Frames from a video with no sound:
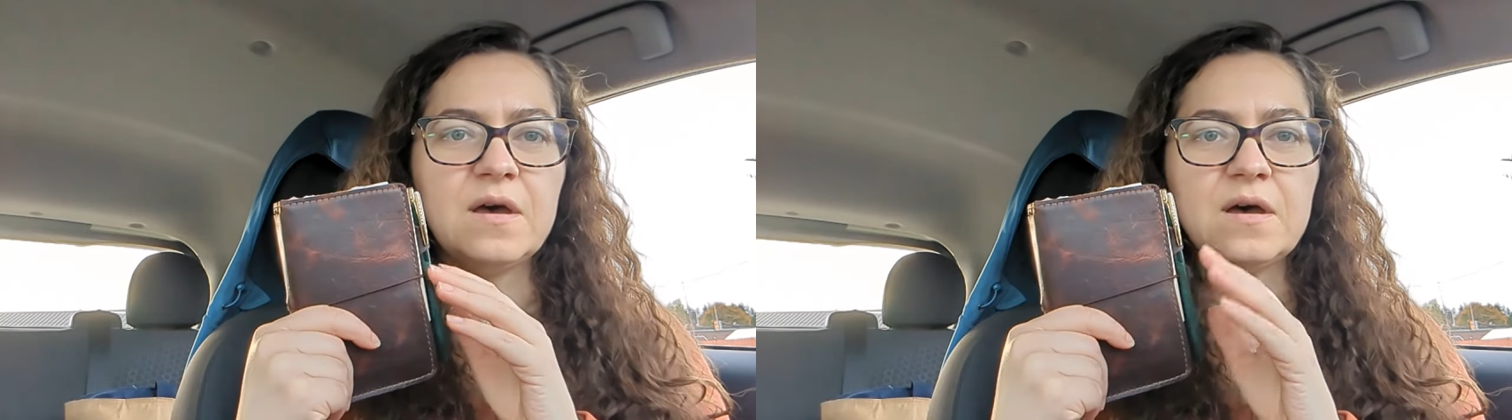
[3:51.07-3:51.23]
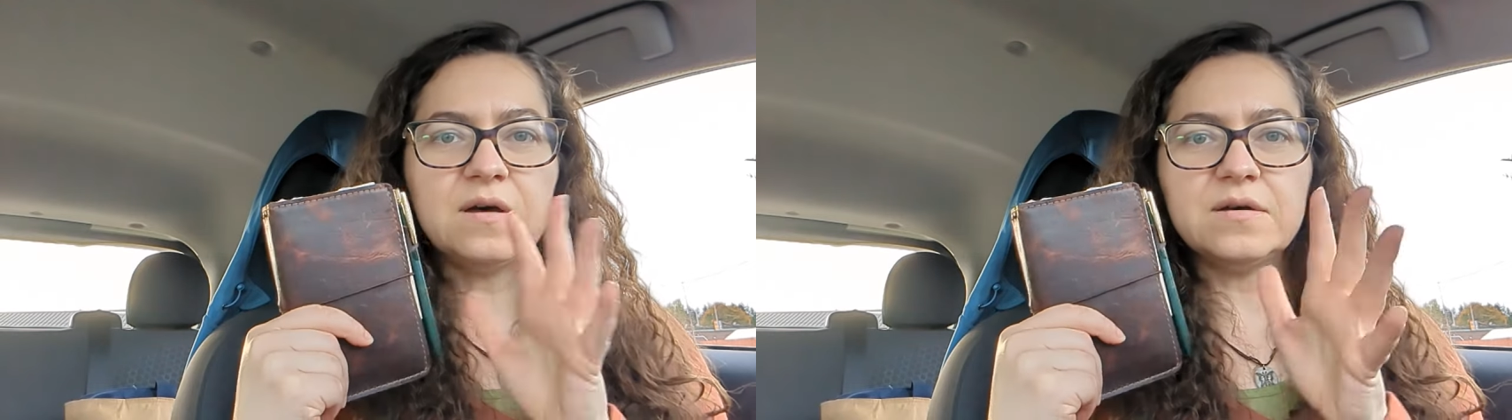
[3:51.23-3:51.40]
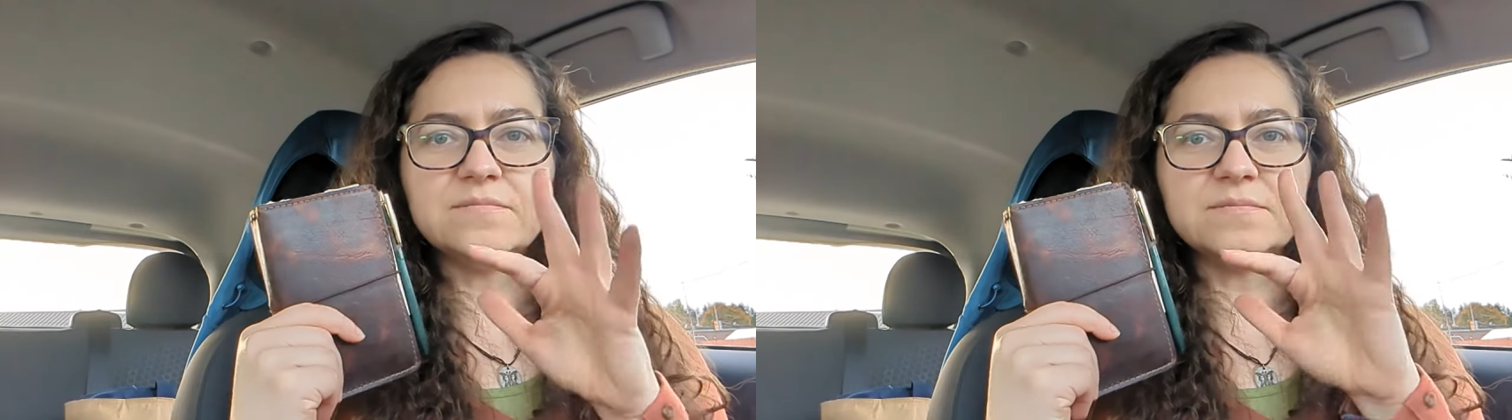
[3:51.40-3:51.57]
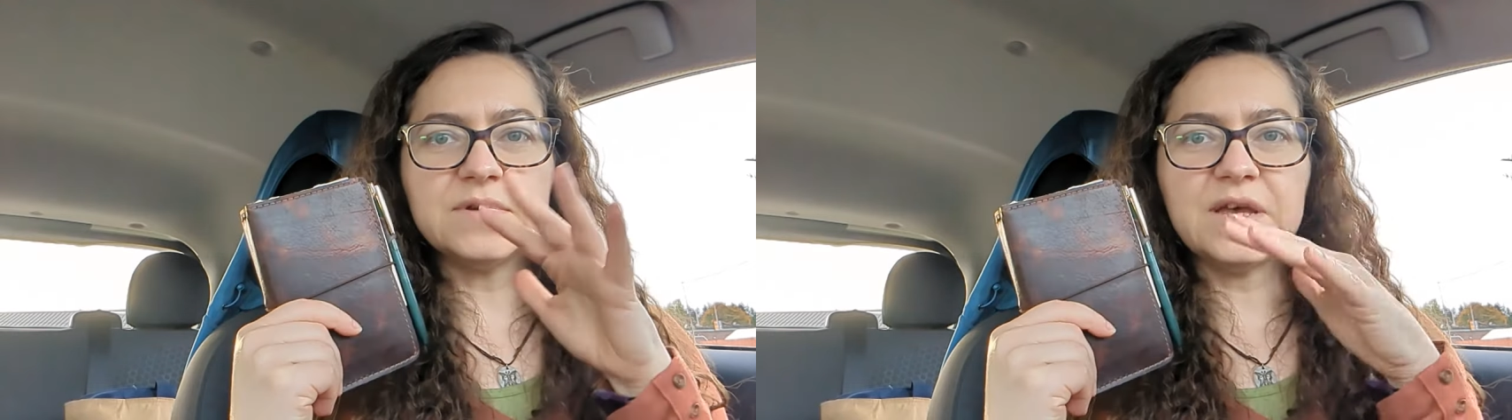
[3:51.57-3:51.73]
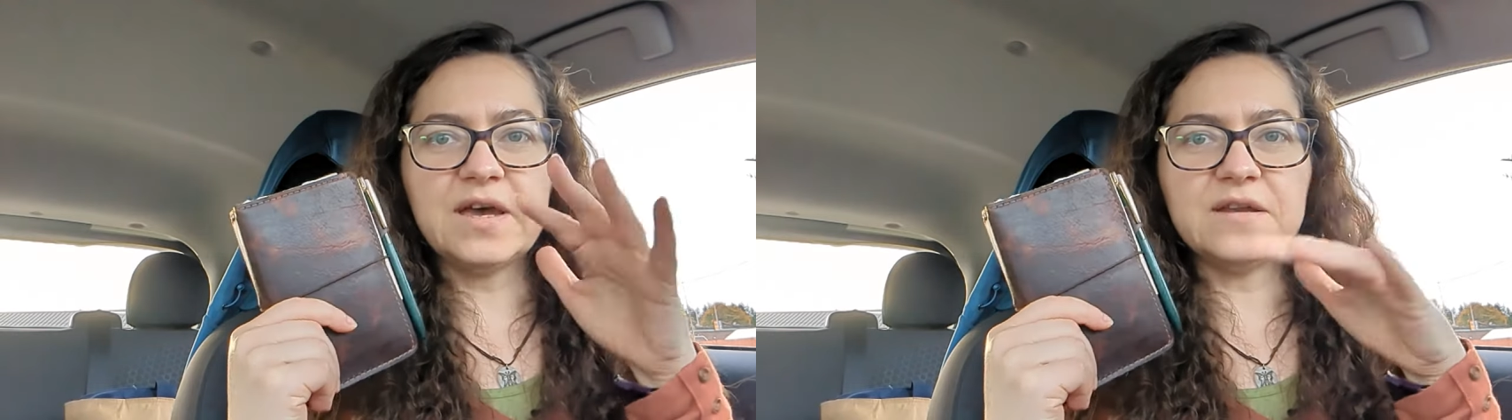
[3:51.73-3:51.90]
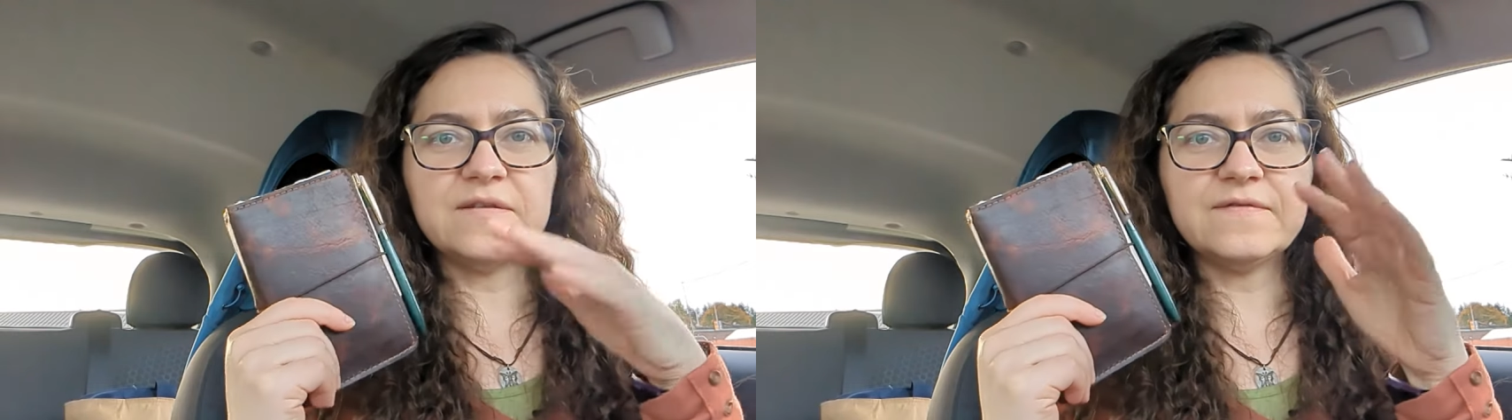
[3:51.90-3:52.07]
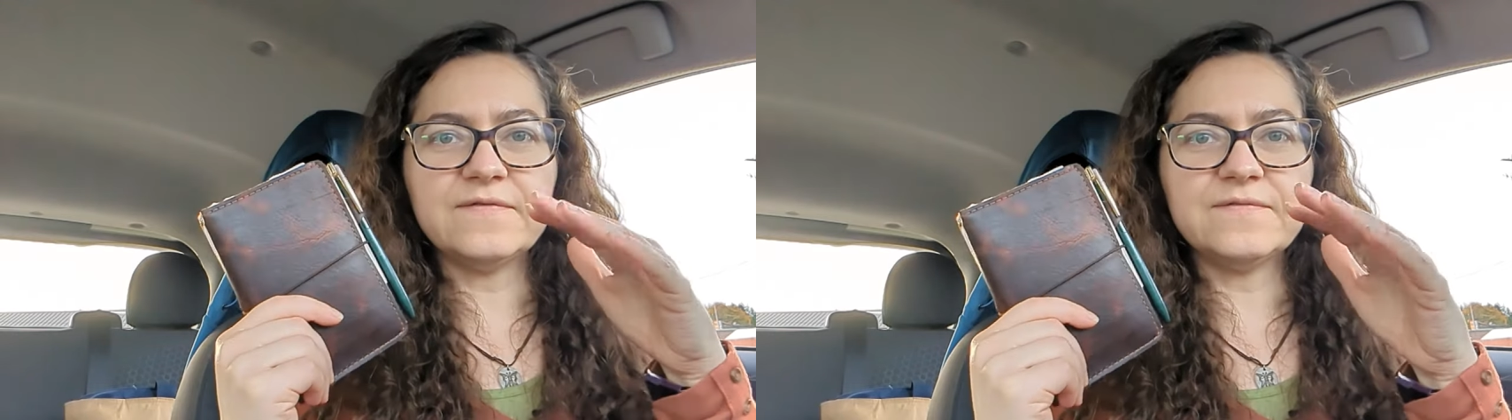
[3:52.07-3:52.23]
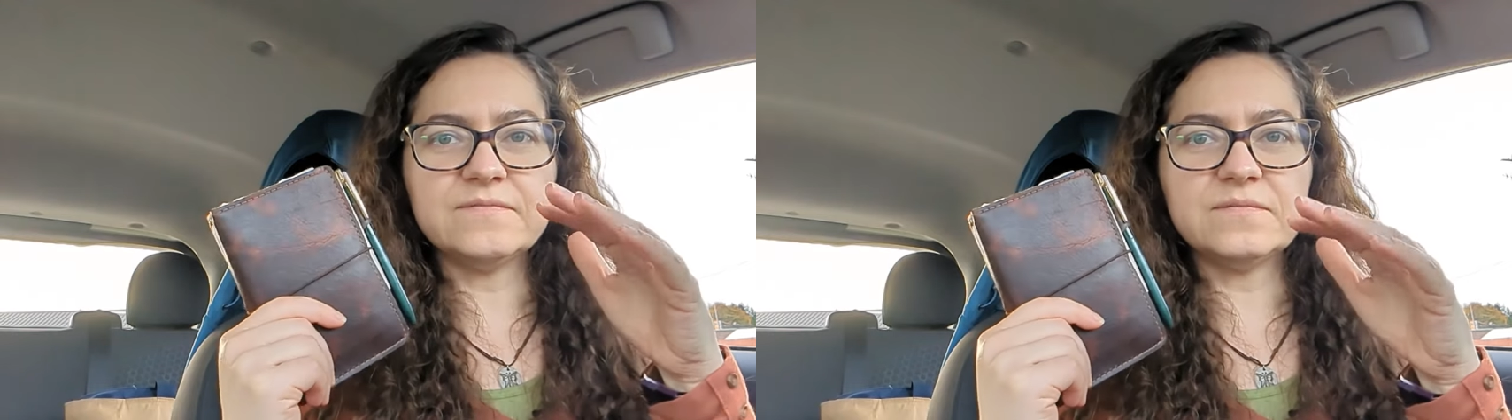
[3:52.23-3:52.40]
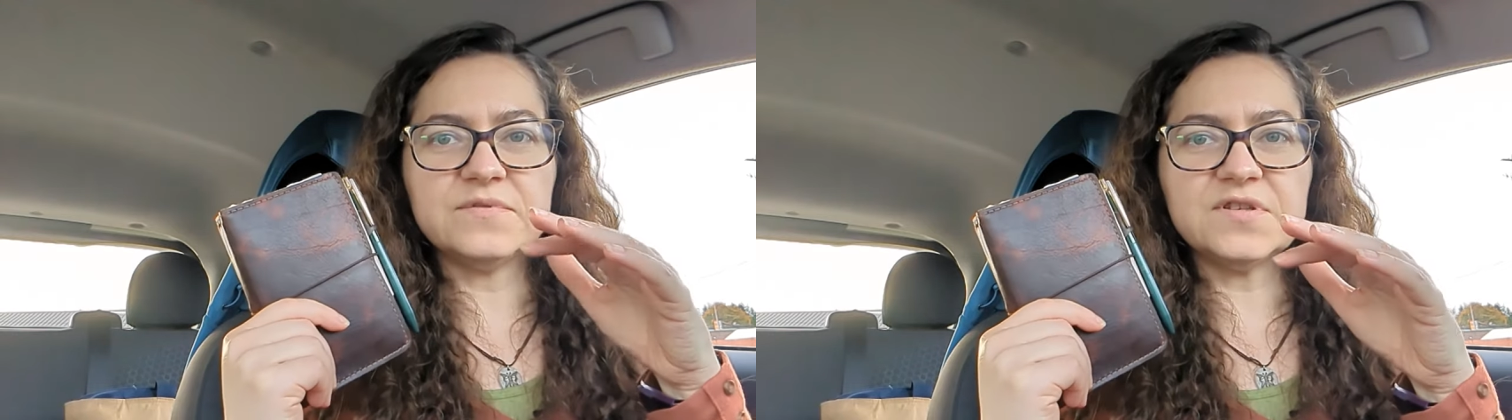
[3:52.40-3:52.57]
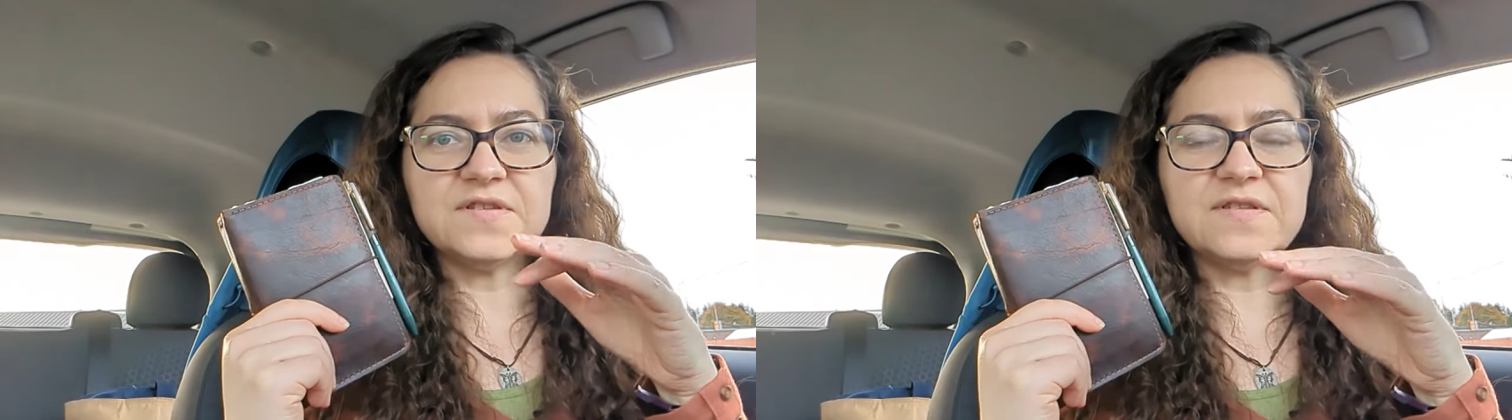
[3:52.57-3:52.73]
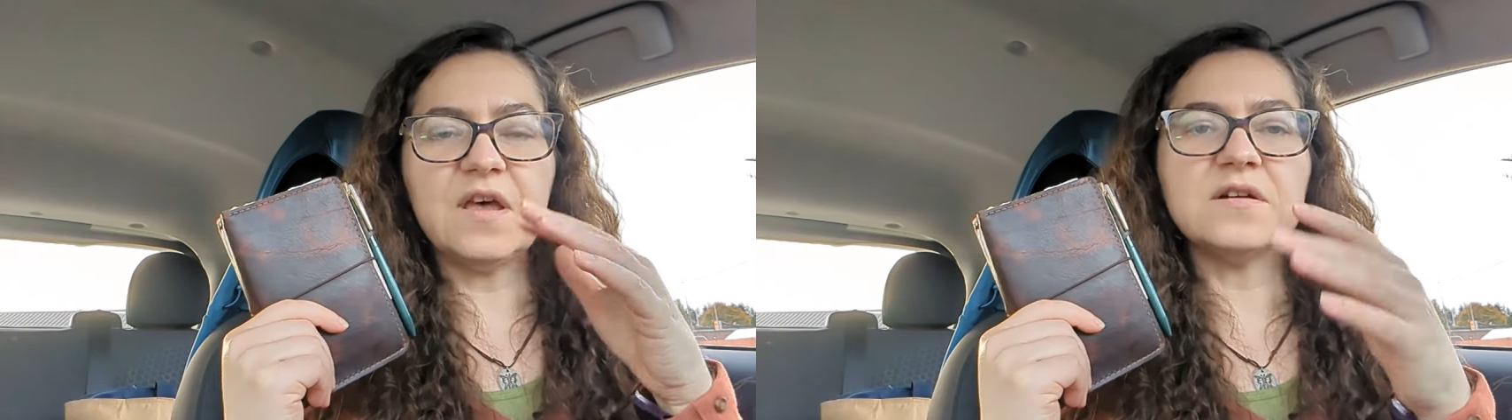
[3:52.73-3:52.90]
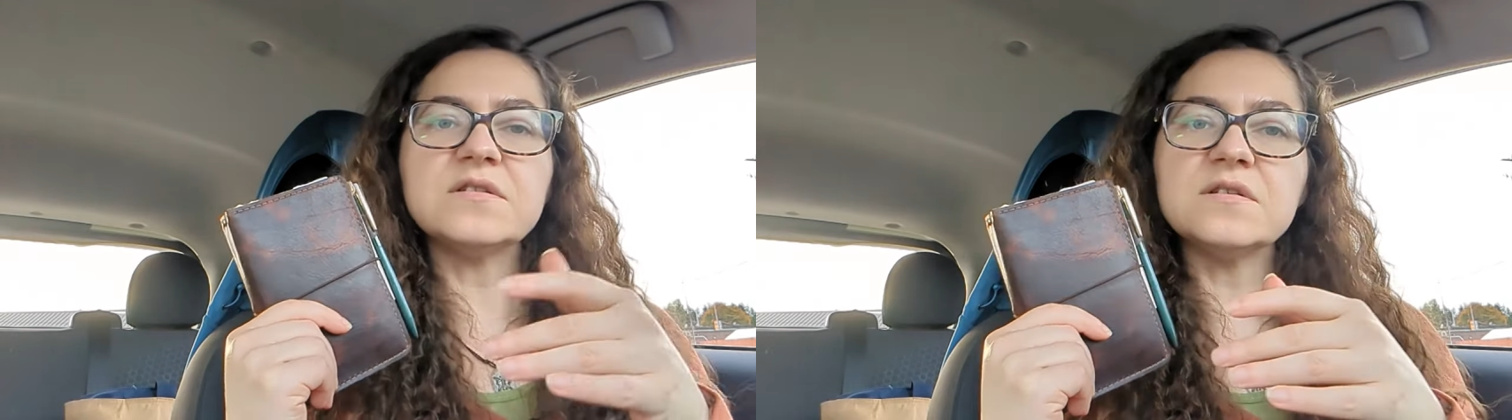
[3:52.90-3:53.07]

um, kind of just long